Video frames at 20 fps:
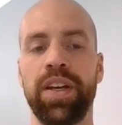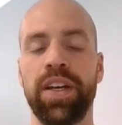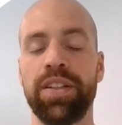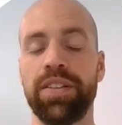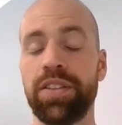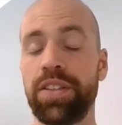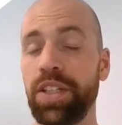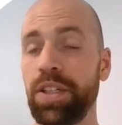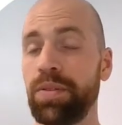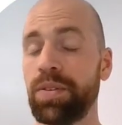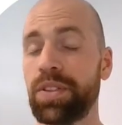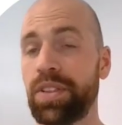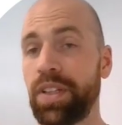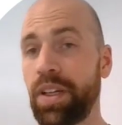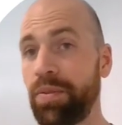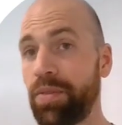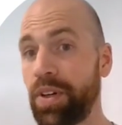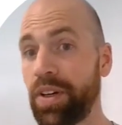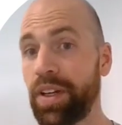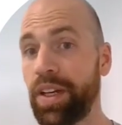And the sequence
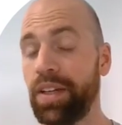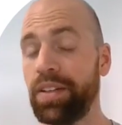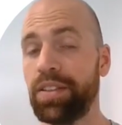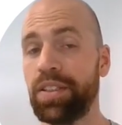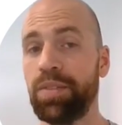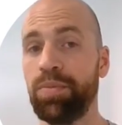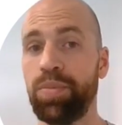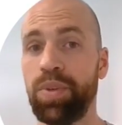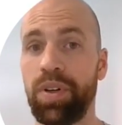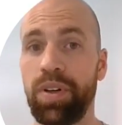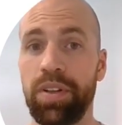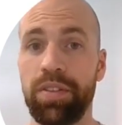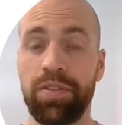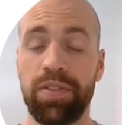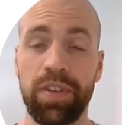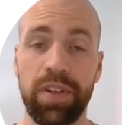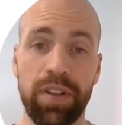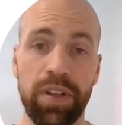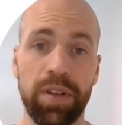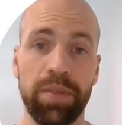number, again, is important
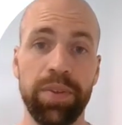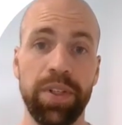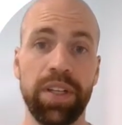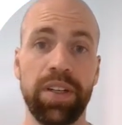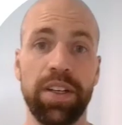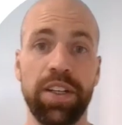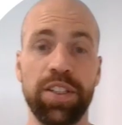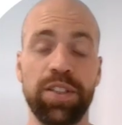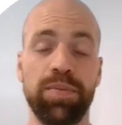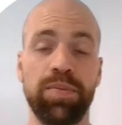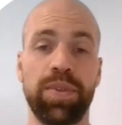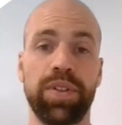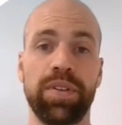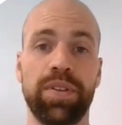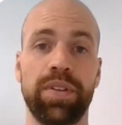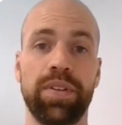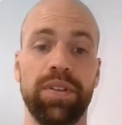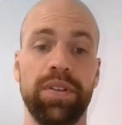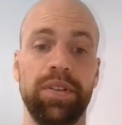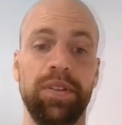for our communication
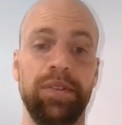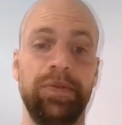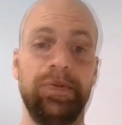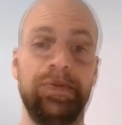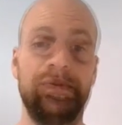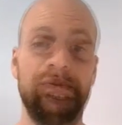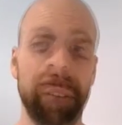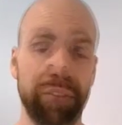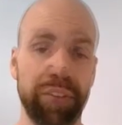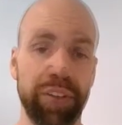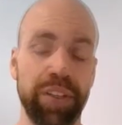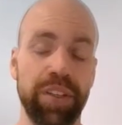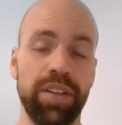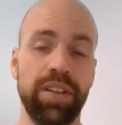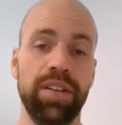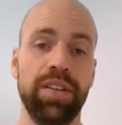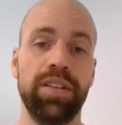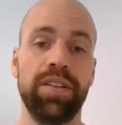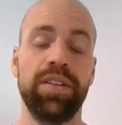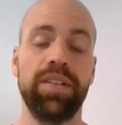protocol.
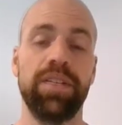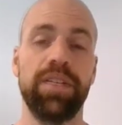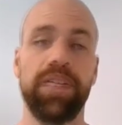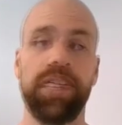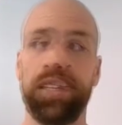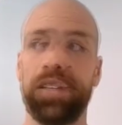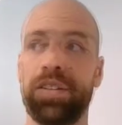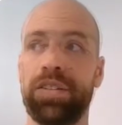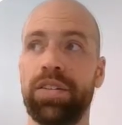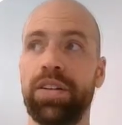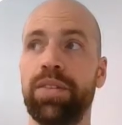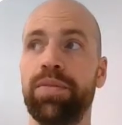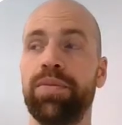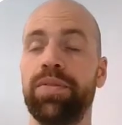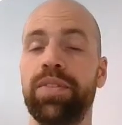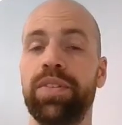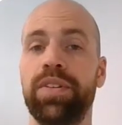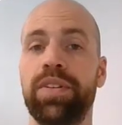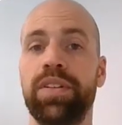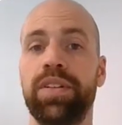Every
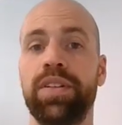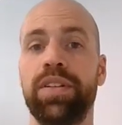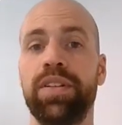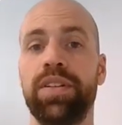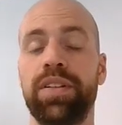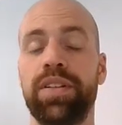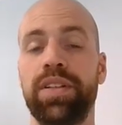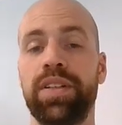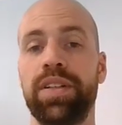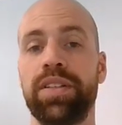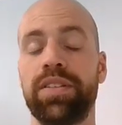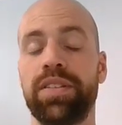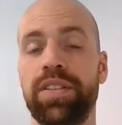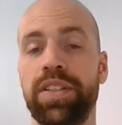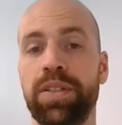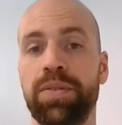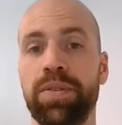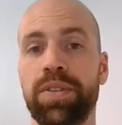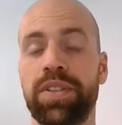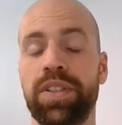telegram has a
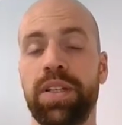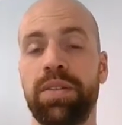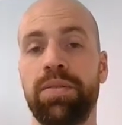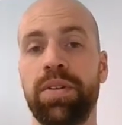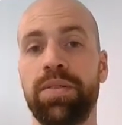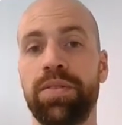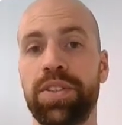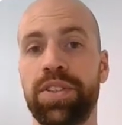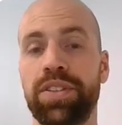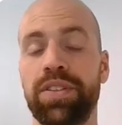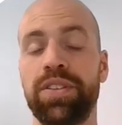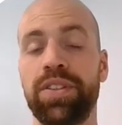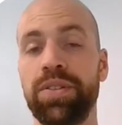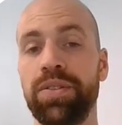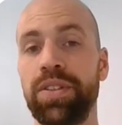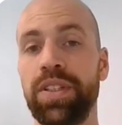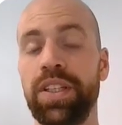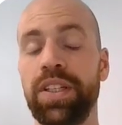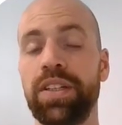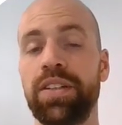sequence number which is
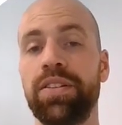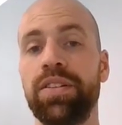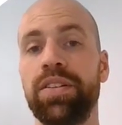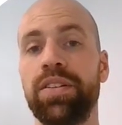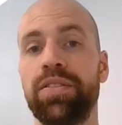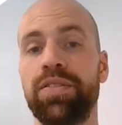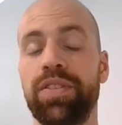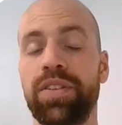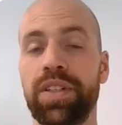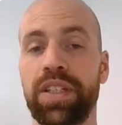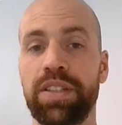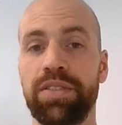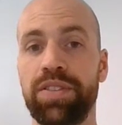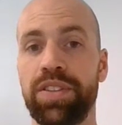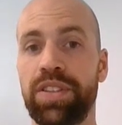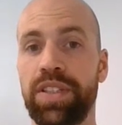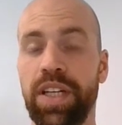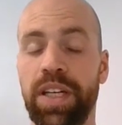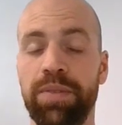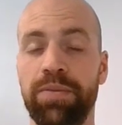unique for a
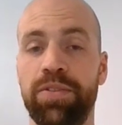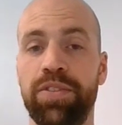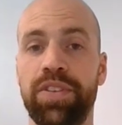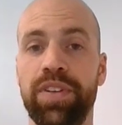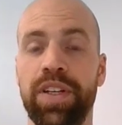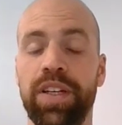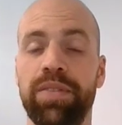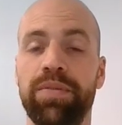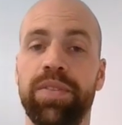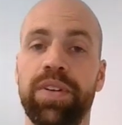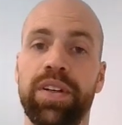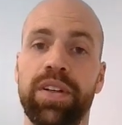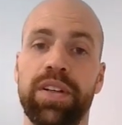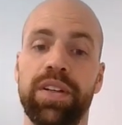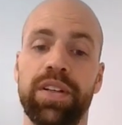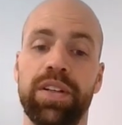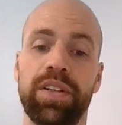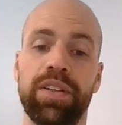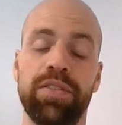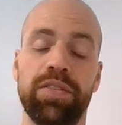given time frame
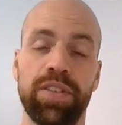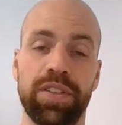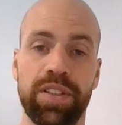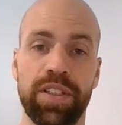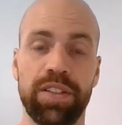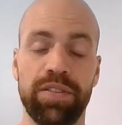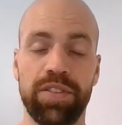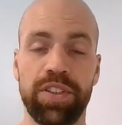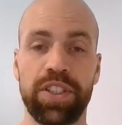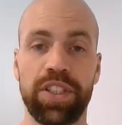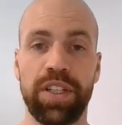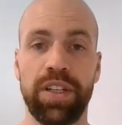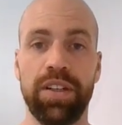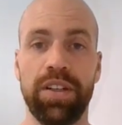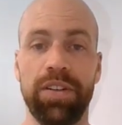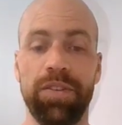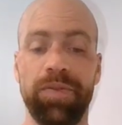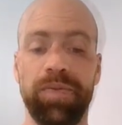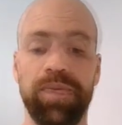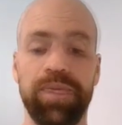for the given
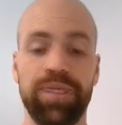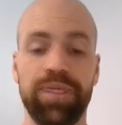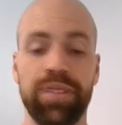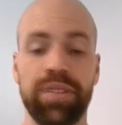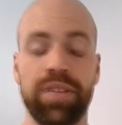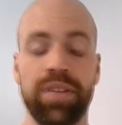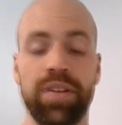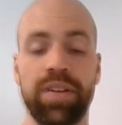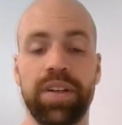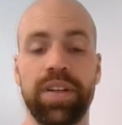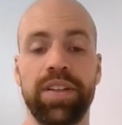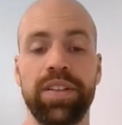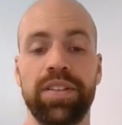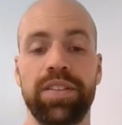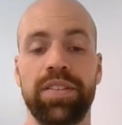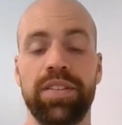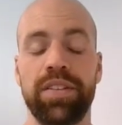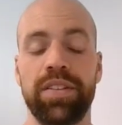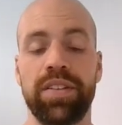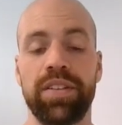channel. As long
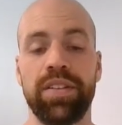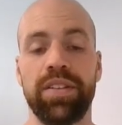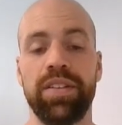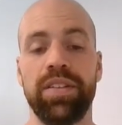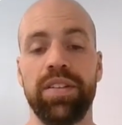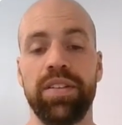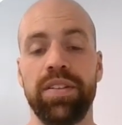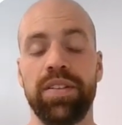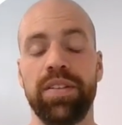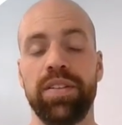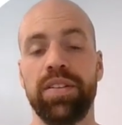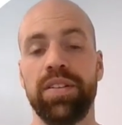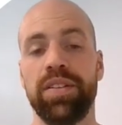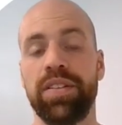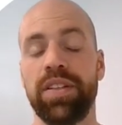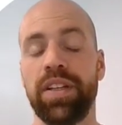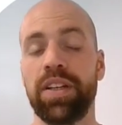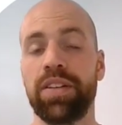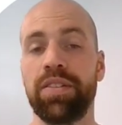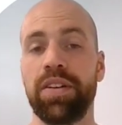as the
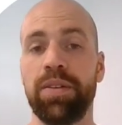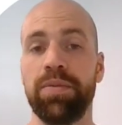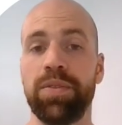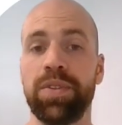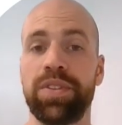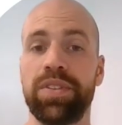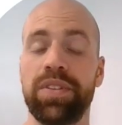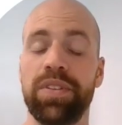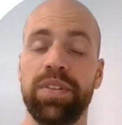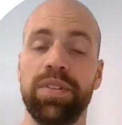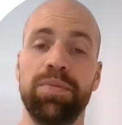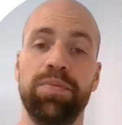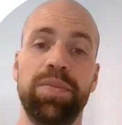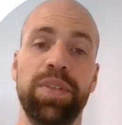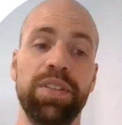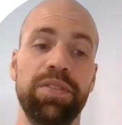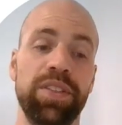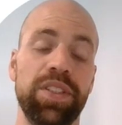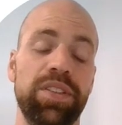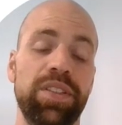telegram with the
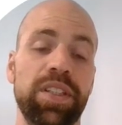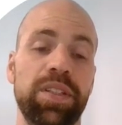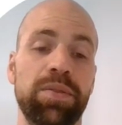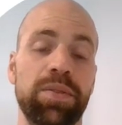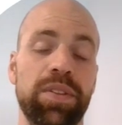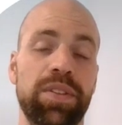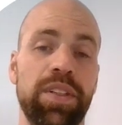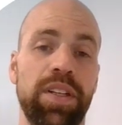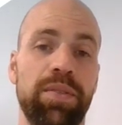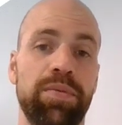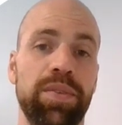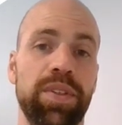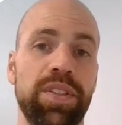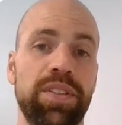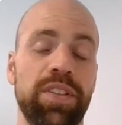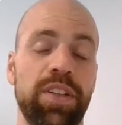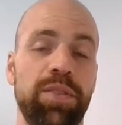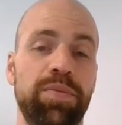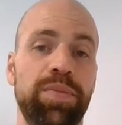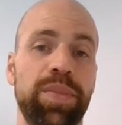previous sequence number
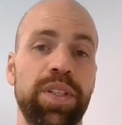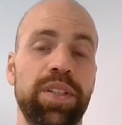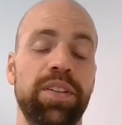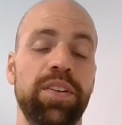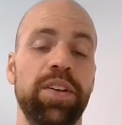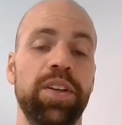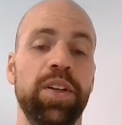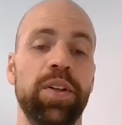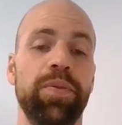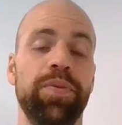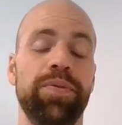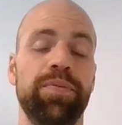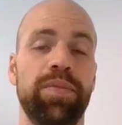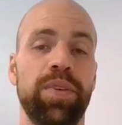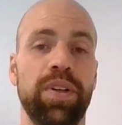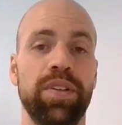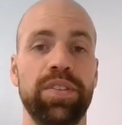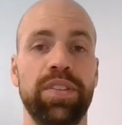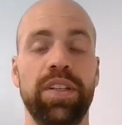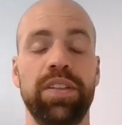has not been
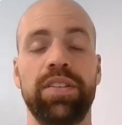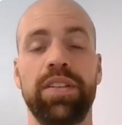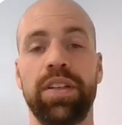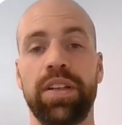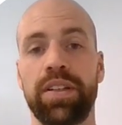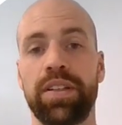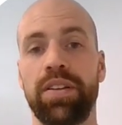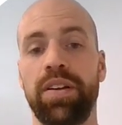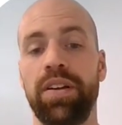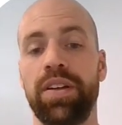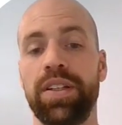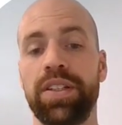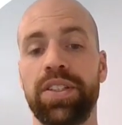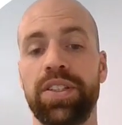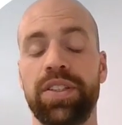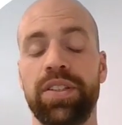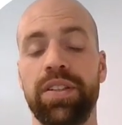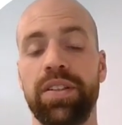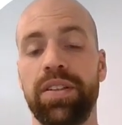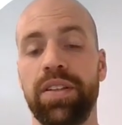processed and
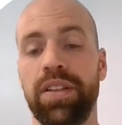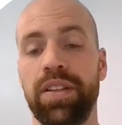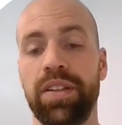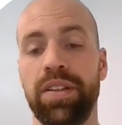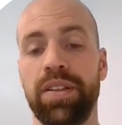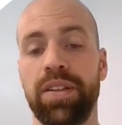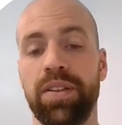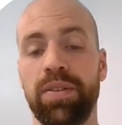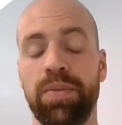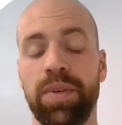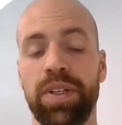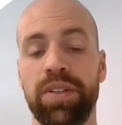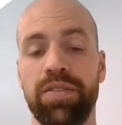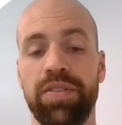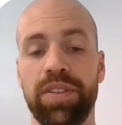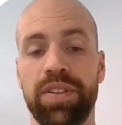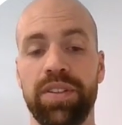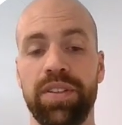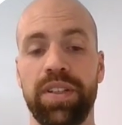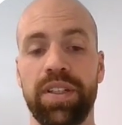acknowledged, then the
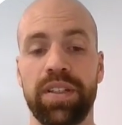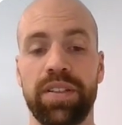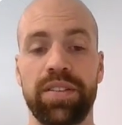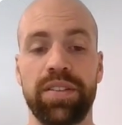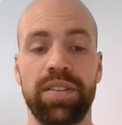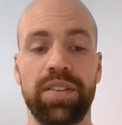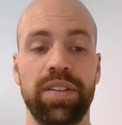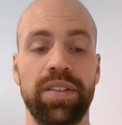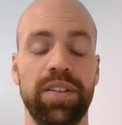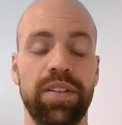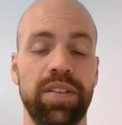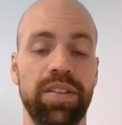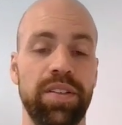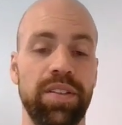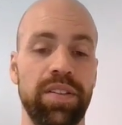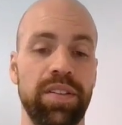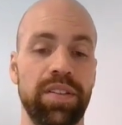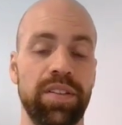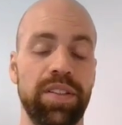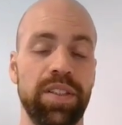one for the next
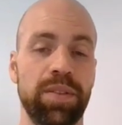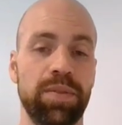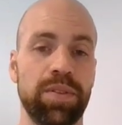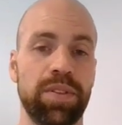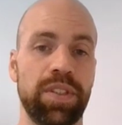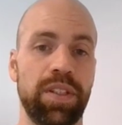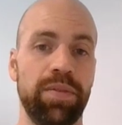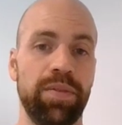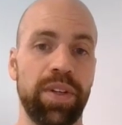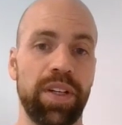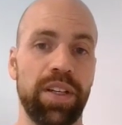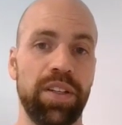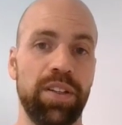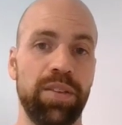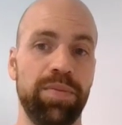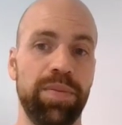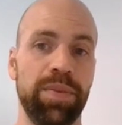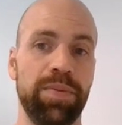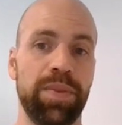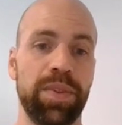sequence number
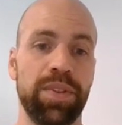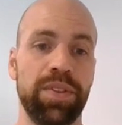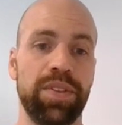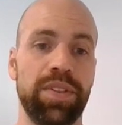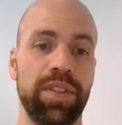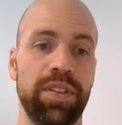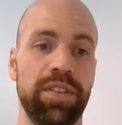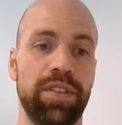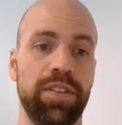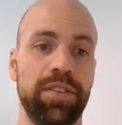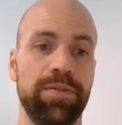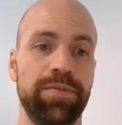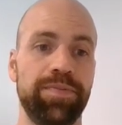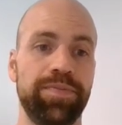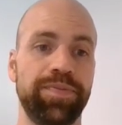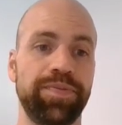cannot be processed.